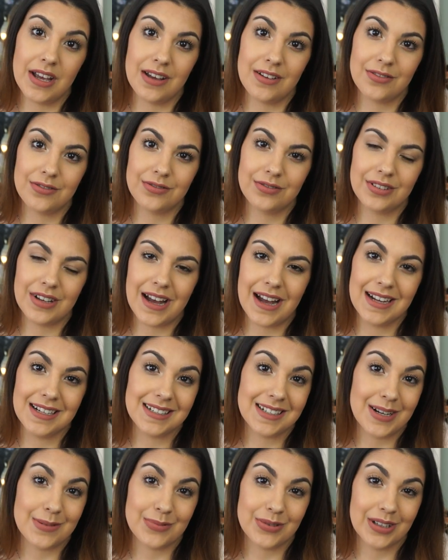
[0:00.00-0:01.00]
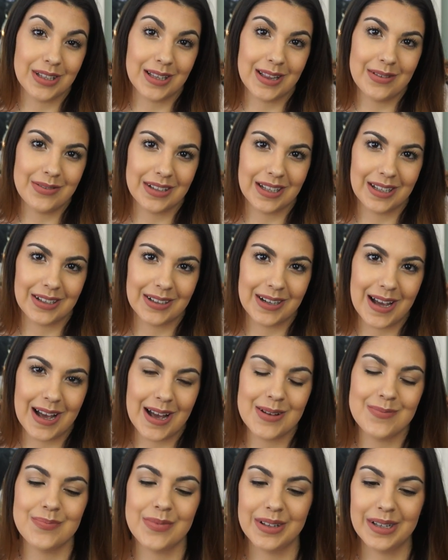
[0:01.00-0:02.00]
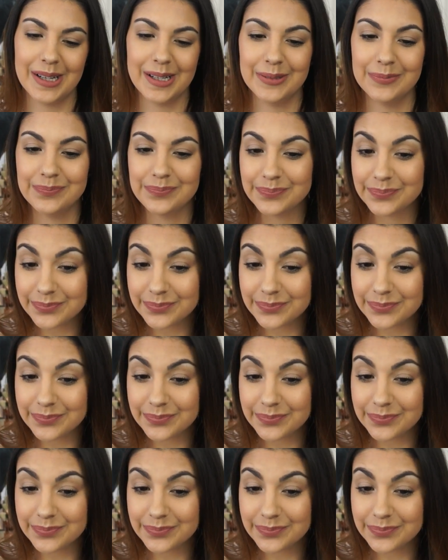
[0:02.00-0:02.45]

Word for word: if I ended up really loving it or not, but